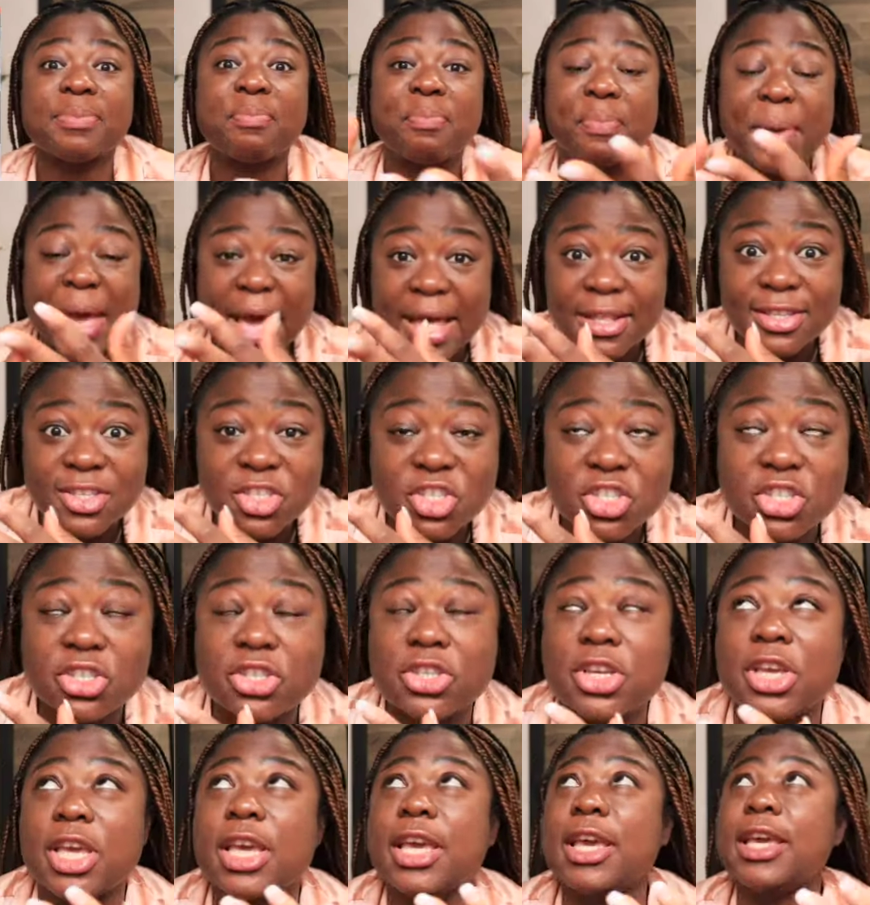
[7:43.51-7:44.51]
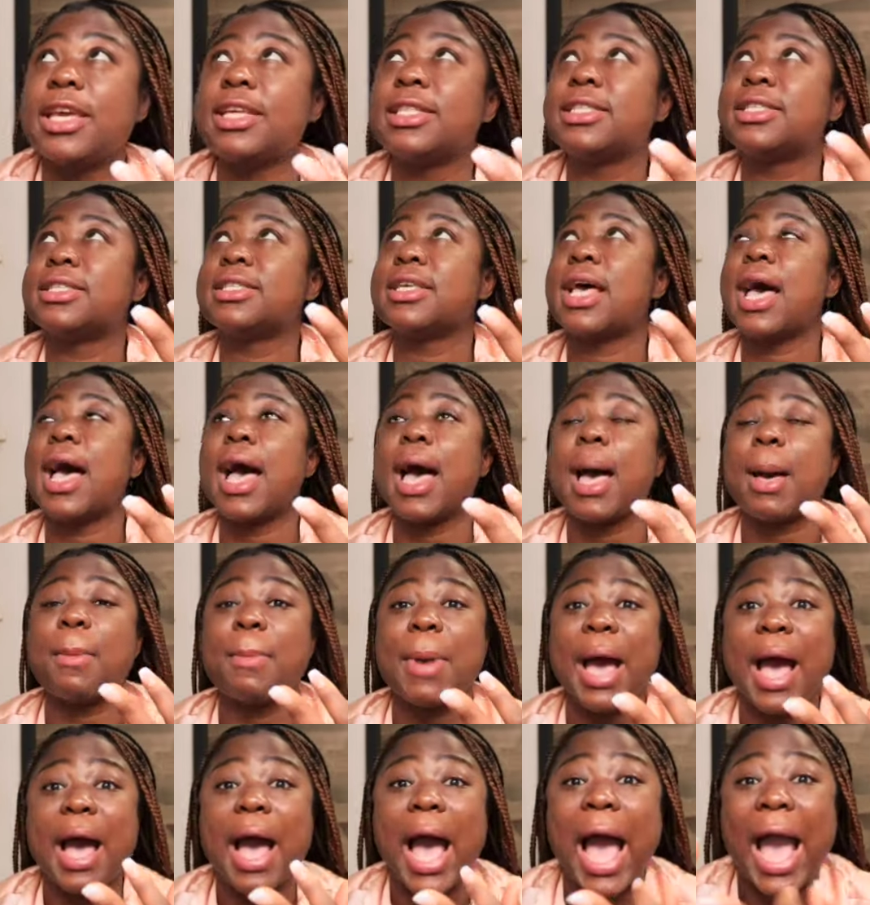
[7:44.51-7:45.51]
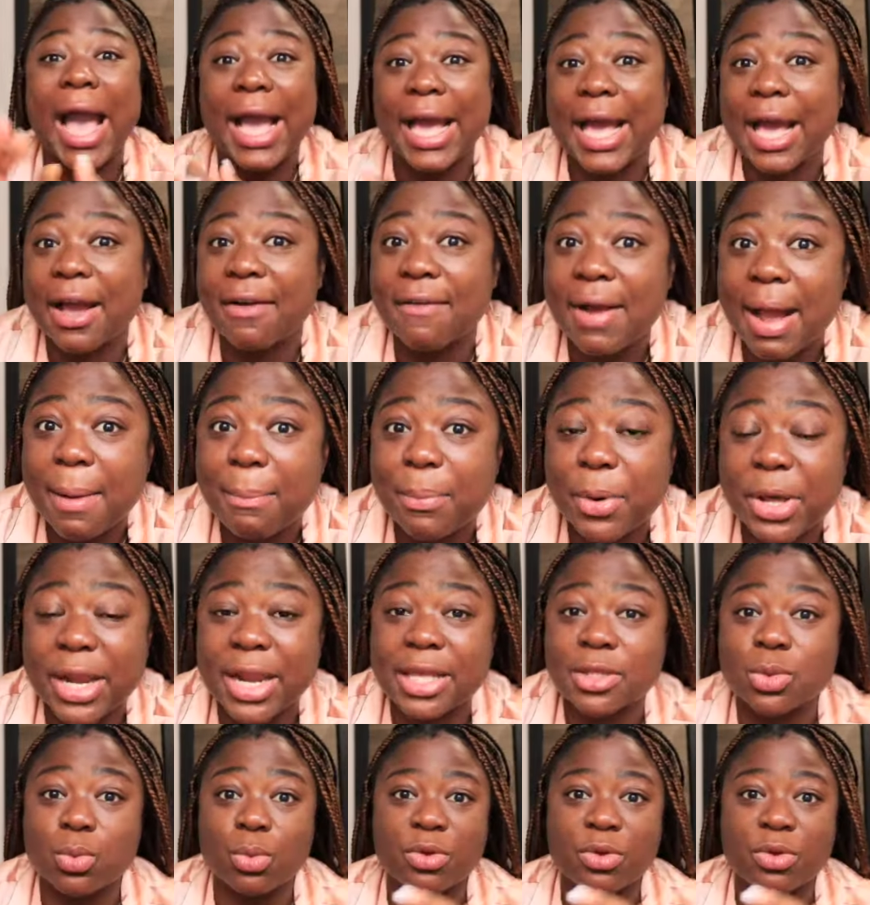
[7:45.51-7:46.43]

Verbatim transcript: bed sheets, Ankara bonnets.